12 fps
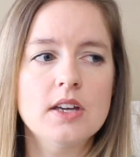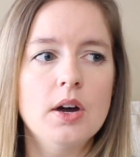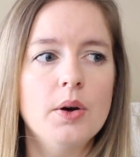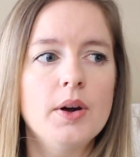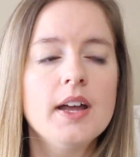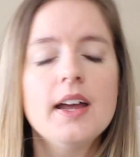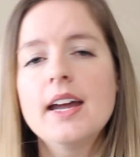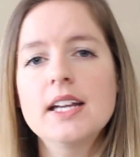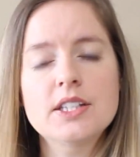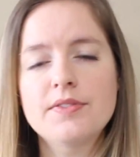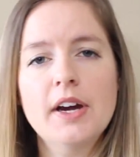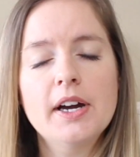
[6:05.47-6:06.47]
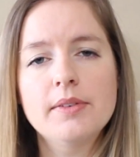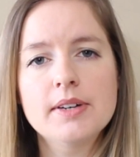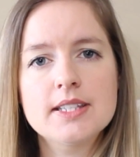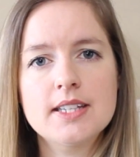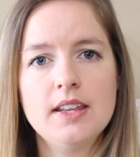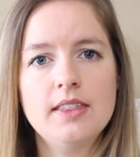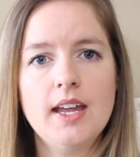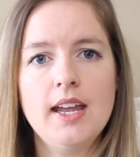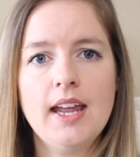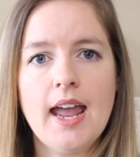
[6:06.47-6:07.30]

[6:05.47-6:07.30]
So it's a very risky thing,